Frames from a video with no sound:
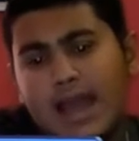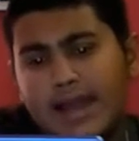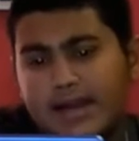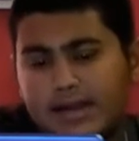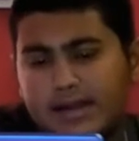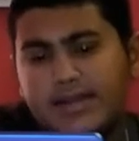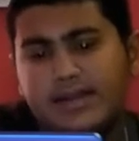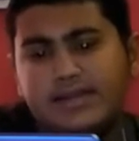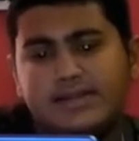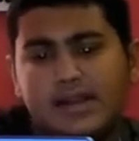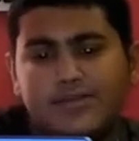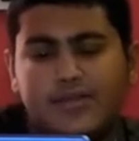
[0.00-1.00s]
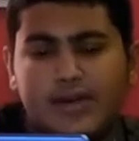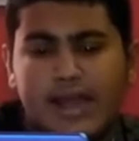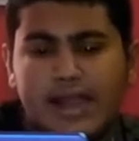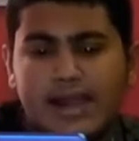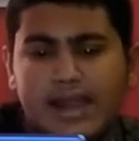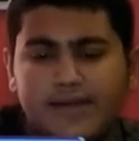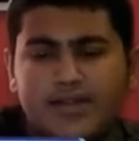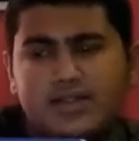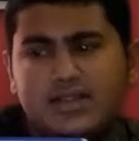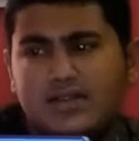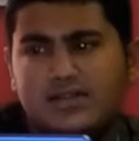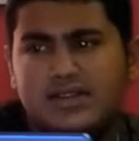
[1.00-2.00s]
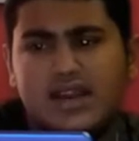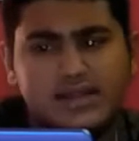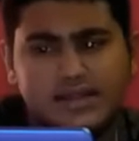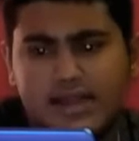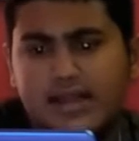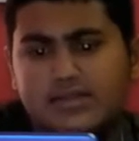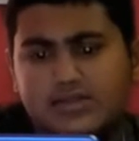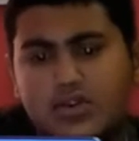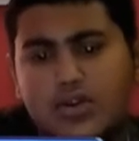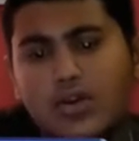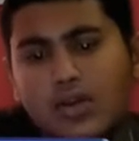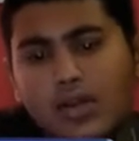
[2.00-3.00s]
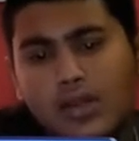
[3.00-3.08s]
And another is there for 11,000, I think so.